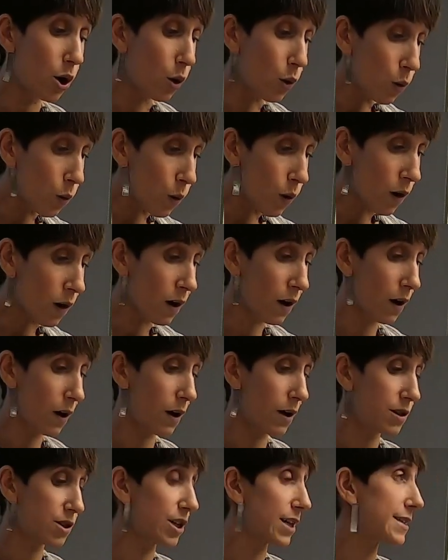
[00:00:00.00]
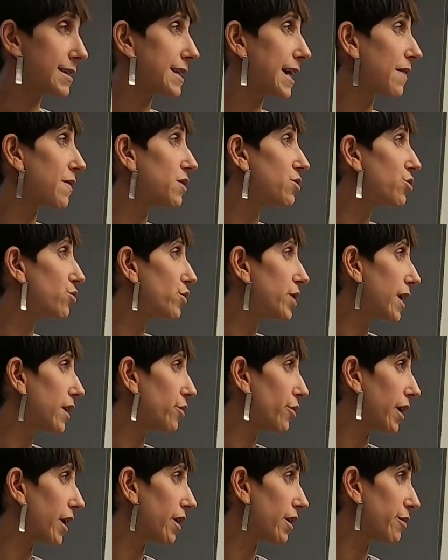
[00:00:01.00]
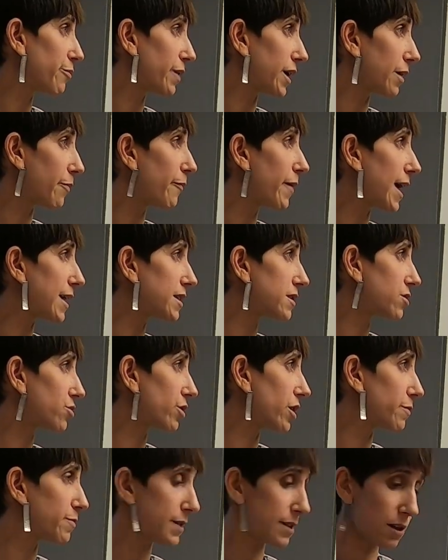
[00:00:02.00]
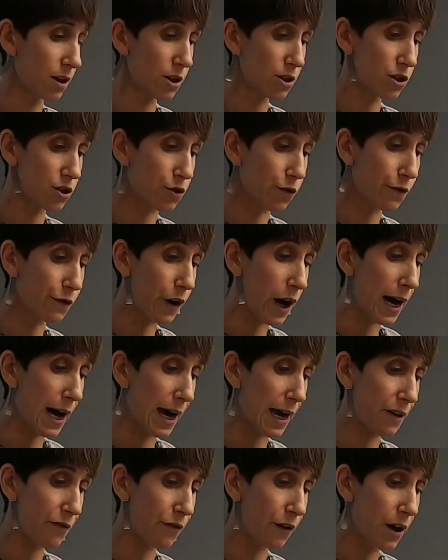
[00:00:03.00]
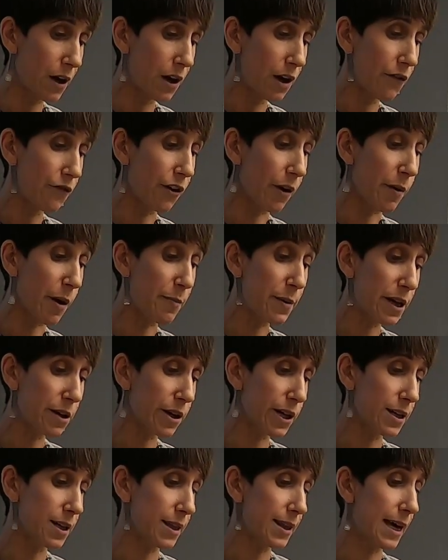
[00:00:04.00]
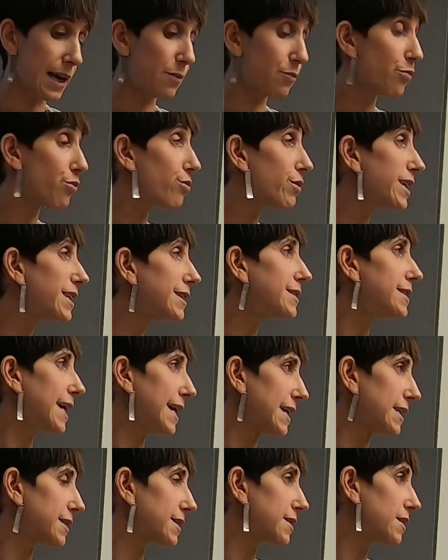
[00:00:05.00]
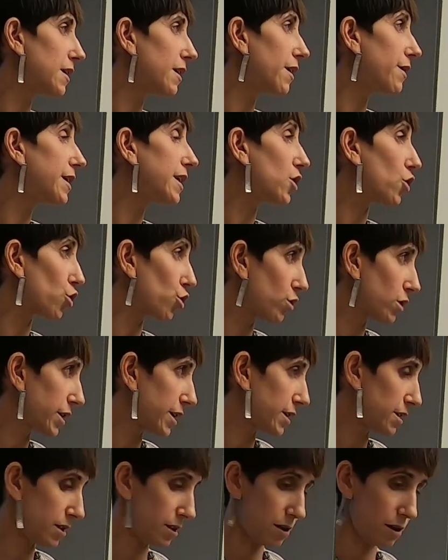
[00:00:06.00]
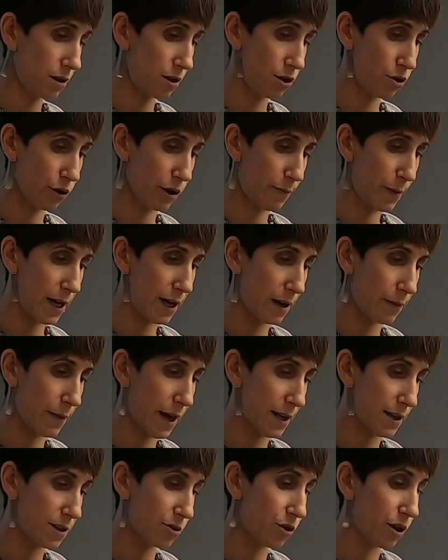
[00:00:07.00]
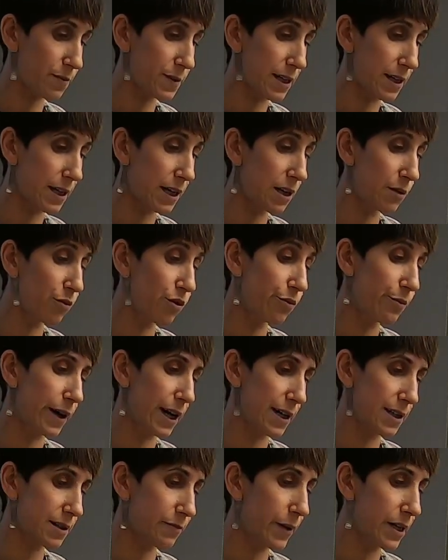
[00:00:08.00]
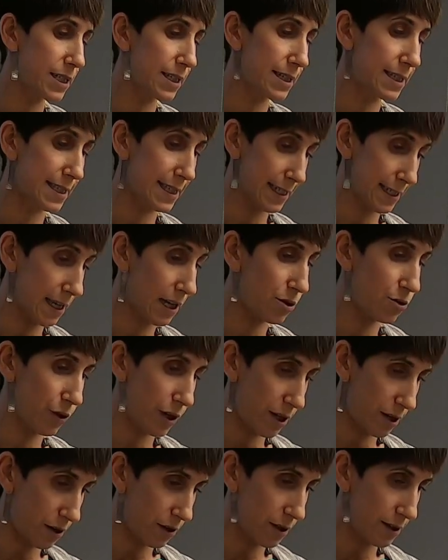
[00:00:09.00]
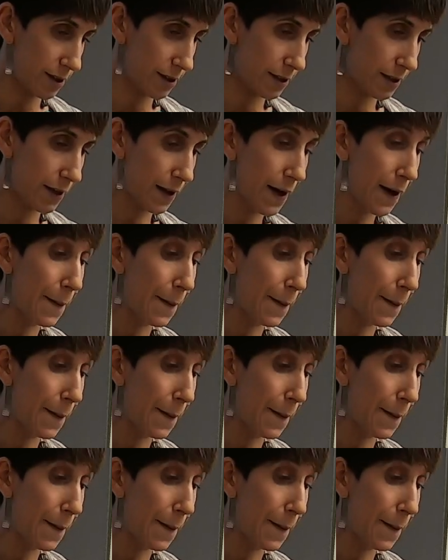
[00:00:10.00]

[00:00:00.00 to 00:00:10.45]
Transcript: or just that the Judeo-Arabic manuscripts survive from a period that predates the earliest European manuscripts in Hebrew by as much as 600 years.